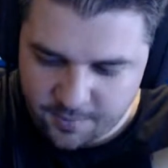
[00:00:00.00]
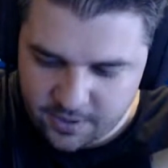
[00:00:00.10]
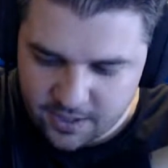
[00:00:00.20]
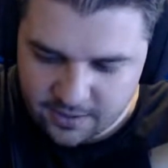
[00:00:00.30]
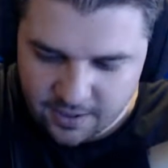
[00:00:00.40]

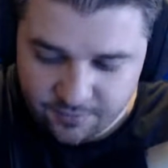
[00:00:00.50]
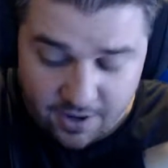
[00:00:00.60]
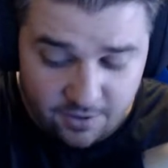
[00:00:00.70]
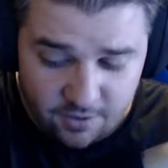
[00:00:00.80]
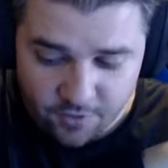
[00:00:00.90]
I love I
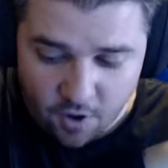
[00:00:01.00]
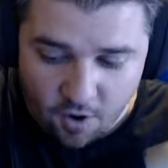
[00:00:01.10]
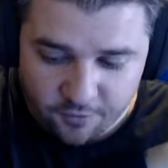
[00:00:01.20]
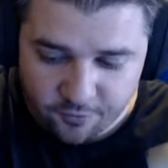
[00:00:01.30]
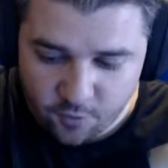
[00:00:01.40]
love the
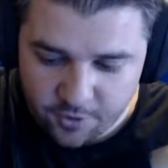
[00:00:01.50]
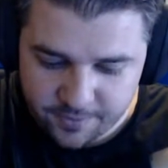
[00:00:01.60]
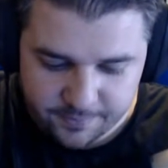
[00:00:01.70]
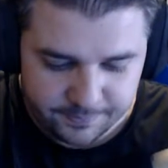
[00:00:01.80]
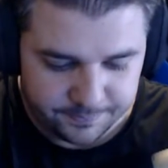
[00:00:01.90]
art for
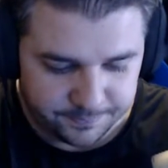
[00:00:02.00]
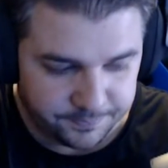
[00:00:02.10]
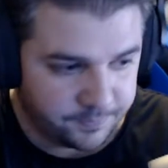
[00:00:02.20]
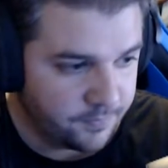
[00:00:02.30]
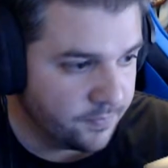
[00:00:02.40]

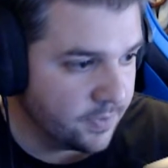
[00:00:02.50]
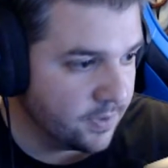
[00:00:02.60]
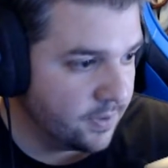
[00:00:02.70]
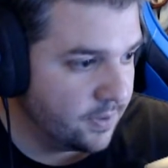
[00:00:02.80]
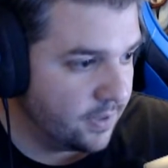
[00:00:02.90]

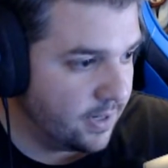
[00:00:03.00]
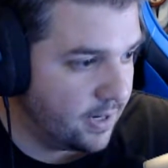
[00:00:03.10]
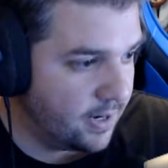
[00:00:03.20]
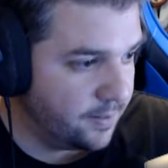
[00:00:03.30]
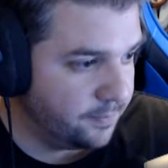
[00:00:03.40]
it.
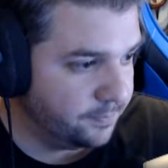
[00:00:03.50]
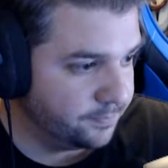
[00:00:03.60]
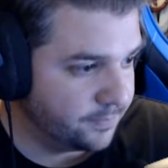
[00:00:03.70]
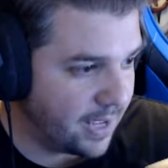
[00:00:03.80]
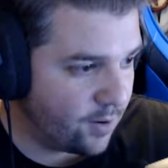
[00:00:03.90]
Um,
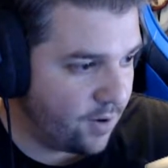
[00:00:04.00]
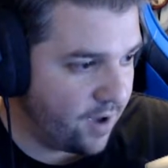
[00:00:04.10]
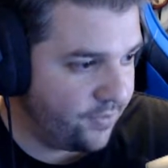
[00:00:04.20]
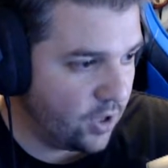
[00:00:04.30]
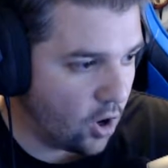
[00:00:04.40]
I don't
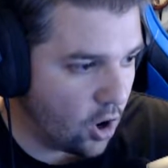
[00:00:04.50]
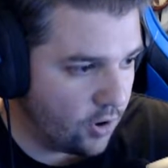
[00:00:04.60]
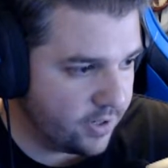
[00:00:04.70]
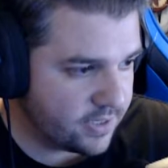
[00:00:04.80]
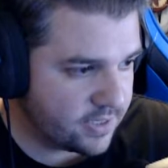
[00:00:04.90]
have the
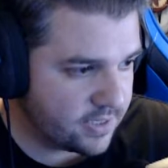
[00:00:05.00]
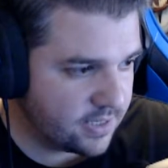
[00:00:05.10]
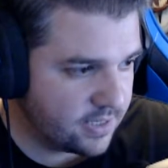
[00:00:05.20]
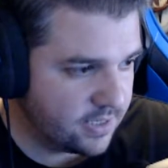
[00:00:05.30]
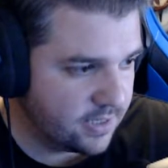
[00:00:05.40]
artist
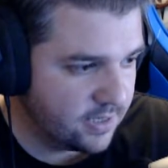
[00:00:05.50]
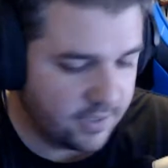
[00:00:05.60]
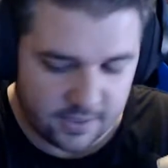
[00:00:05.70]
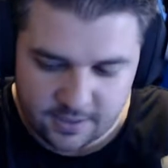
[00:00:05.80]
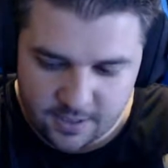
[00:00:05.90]

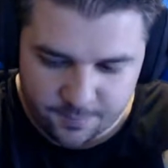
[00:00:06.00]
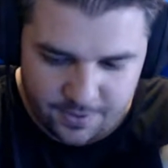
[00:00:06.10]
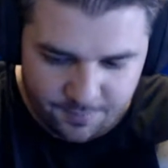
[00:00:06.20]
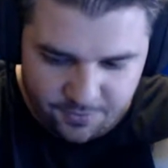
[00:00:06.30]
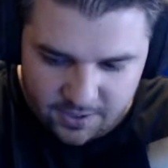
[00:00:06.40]
that did it, but
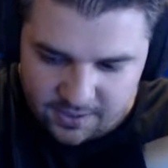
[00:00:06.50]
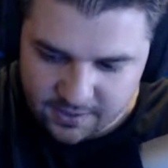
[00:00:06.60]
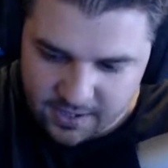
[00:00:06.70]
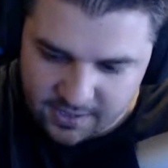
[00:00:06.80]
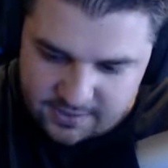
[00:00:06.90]
I'm thinking
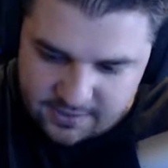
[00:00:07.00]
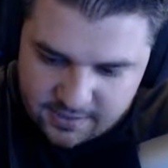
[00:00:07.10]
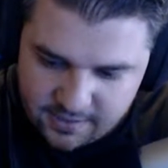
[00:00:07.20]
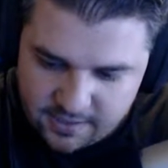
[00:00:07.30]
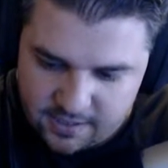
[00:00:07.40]
that it's
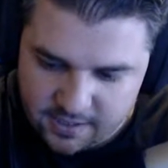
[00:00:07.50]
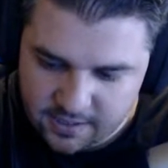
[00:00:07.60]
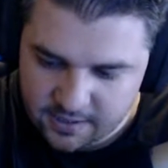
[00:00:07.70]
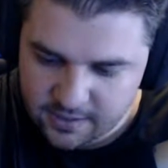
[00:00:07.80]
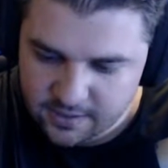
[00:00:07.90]
the uh,
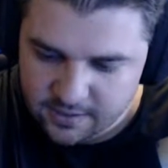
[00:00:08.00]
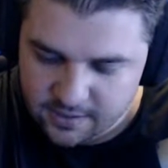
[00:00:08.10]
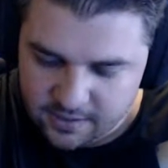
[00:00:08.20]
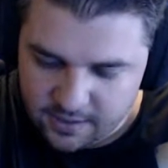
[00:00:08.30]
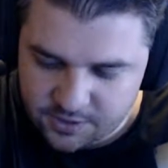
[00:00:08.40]

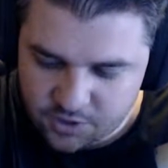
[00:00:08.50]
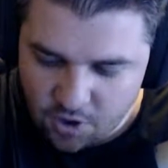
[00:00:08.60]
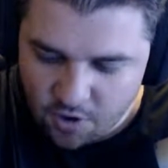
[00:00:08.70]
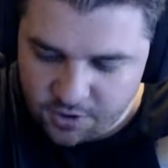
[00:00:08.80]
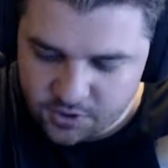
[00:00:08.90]
it's the
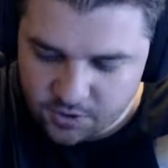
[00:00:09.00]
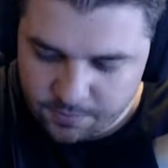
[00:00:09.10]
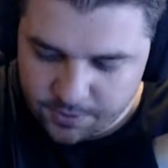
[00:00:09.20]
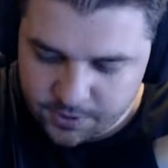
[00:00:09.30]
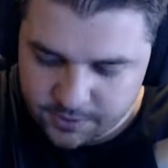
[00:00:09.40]
artist on the book.